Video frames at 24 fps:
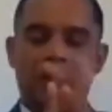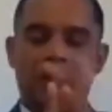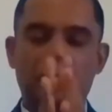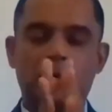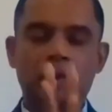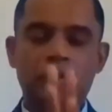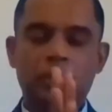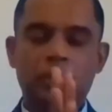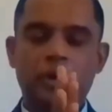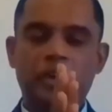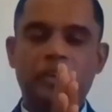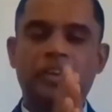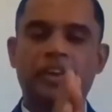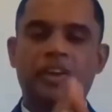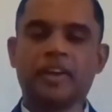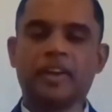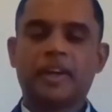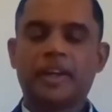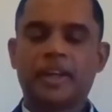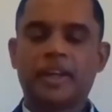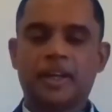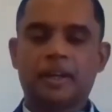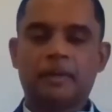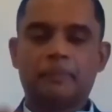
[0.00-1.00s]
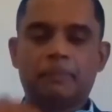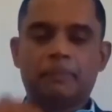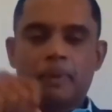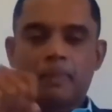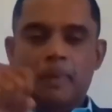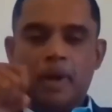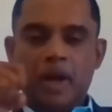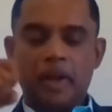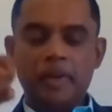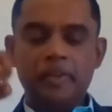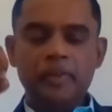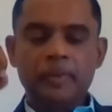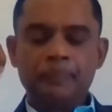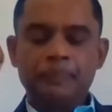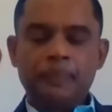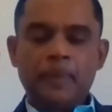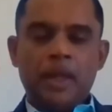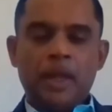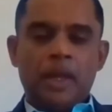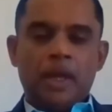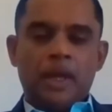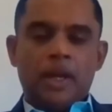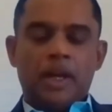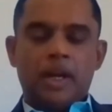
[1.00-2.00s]
good question uh, Prabhash.
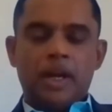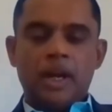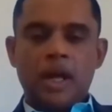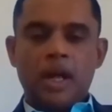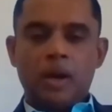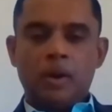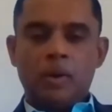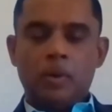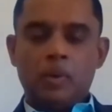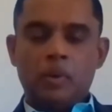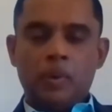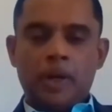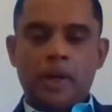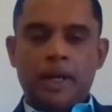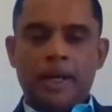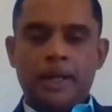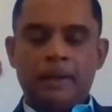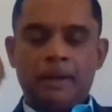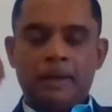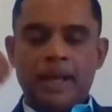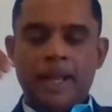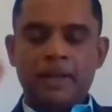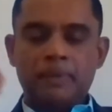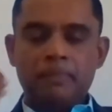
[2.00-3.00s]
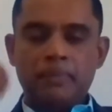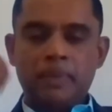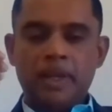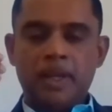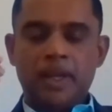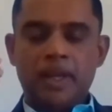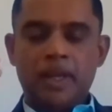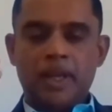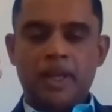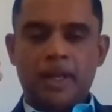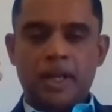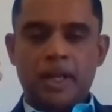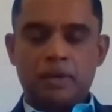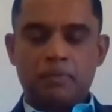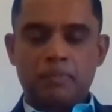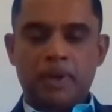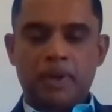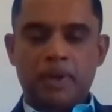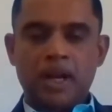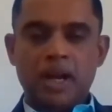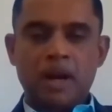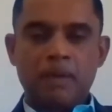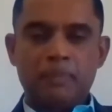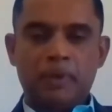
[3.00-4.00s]
now uh, let me let
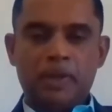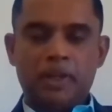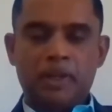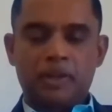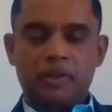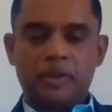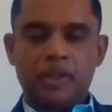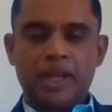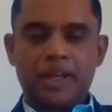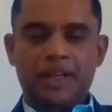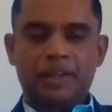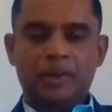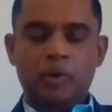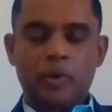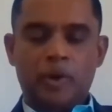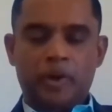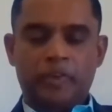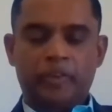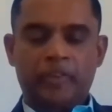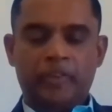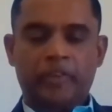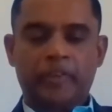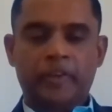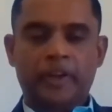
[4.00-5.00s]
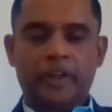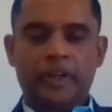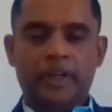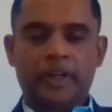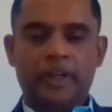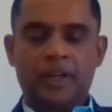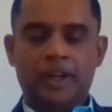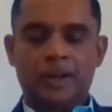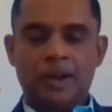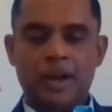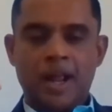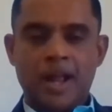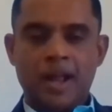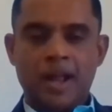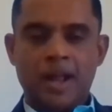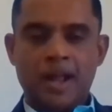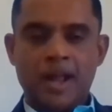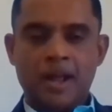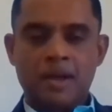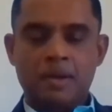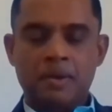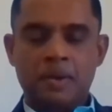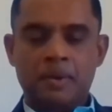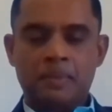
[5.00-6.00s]
me come into that question
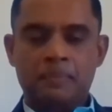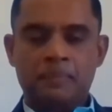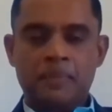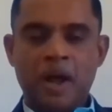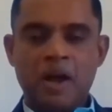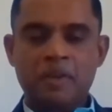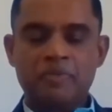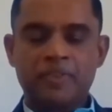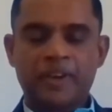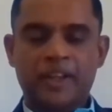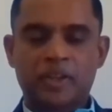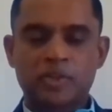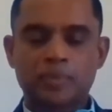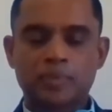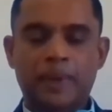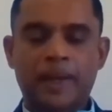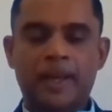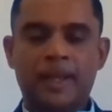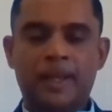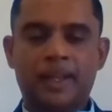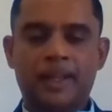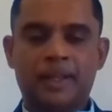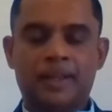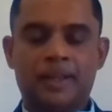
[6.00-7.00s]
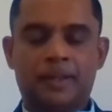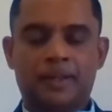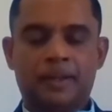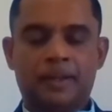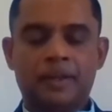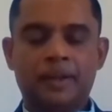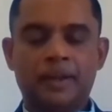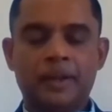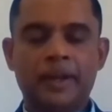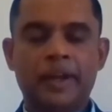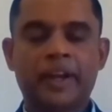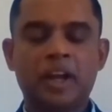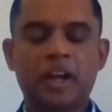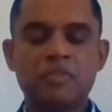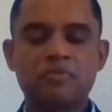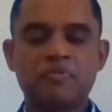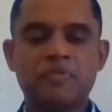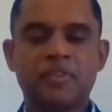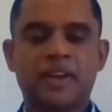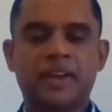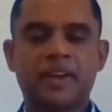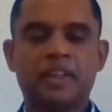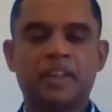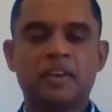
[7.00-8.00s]
uh, after uh, explaining little
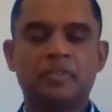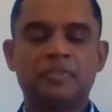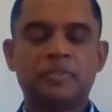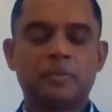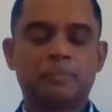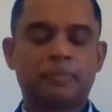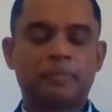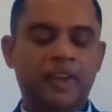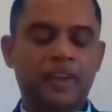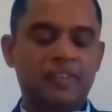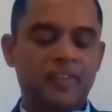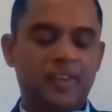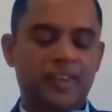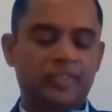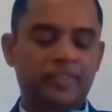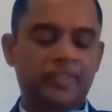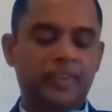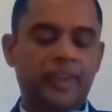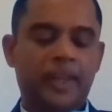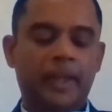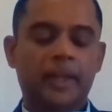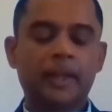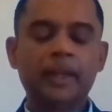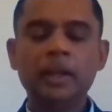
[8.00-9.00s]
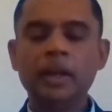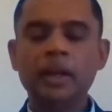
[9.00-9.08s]
hmm. further mm -hmm. this thing